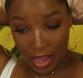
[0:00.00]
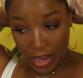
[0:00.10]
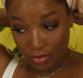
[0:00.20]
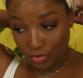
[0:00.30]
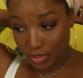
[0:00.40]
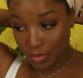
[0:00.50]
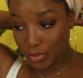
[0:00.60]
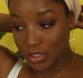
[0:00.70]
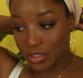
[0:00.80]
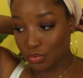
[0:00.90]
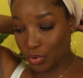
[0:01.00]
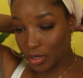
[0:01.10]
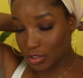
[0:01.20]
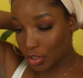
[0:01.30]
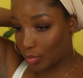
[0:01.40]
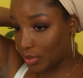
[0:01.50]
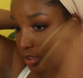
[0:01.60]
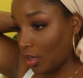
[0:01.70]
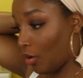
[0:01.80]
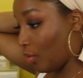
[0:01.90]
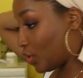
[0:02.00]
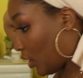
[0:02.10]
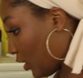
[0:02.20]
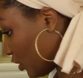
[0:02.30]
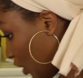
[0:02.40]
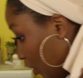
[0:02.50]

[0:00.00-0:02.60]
I really miss wearing turbans. Oh, I'm sorry. So